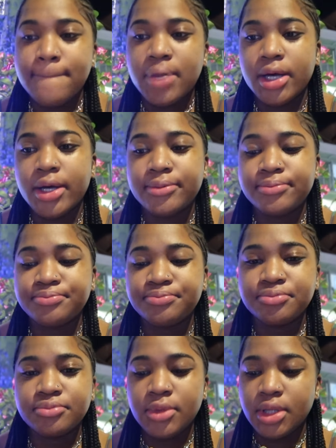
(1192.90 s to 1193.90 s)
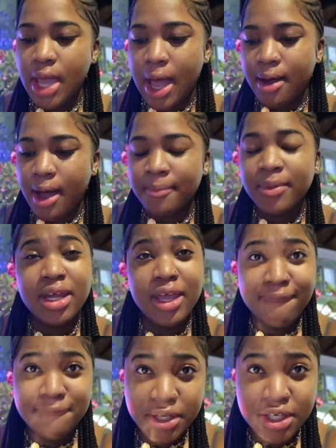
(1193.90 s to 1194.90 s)
But yeah, I'm gonna
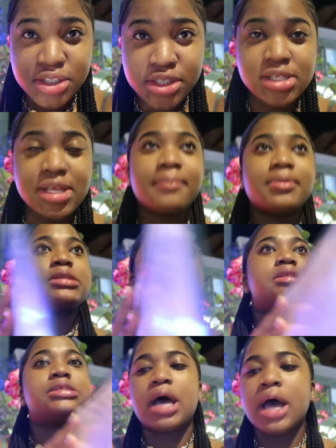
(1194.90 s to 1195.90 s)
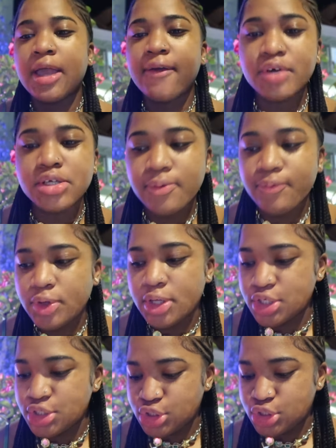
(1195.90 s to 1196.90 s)
get fish because I've been dying for some
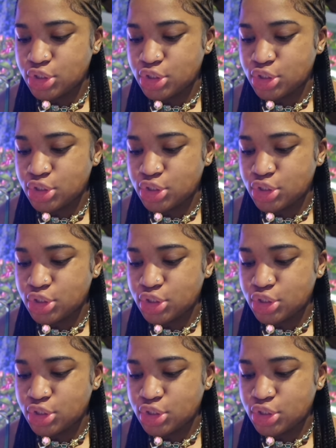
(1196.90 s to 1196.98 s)
fish,